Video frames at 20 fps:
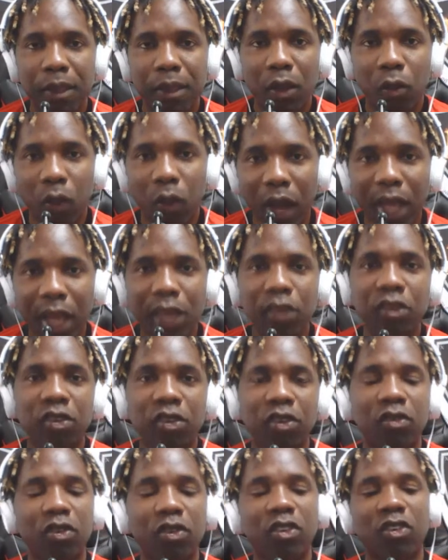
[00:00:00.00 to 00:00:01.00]
While you
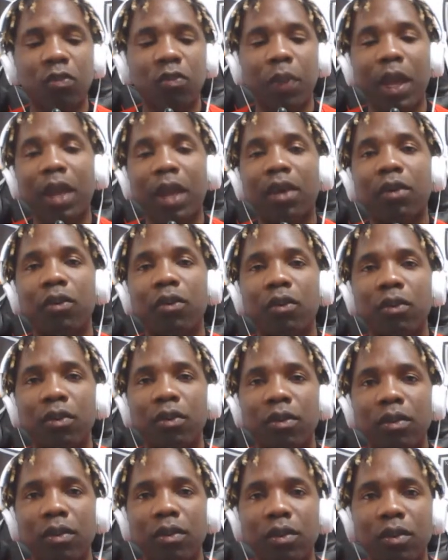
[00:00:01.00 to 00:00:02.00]
should respect
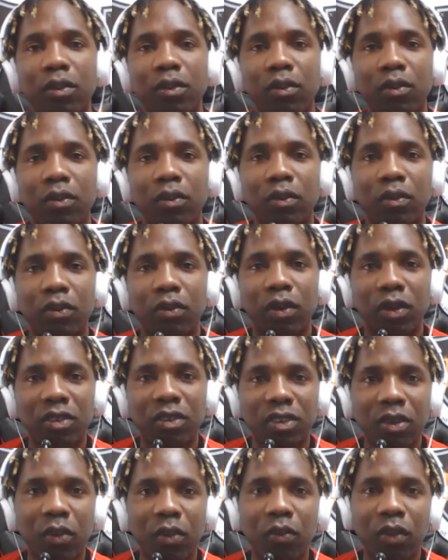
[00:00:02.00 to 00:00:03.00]
where
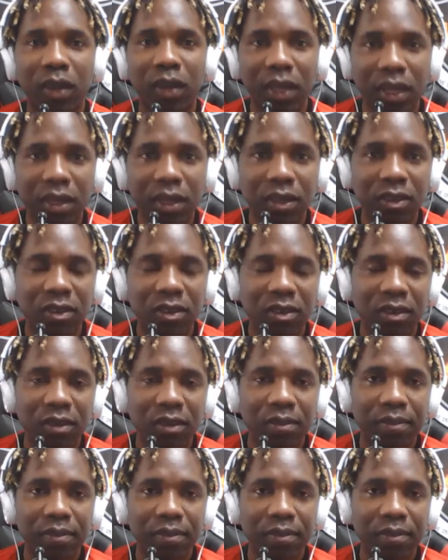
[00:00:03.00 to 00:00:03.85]
someone is,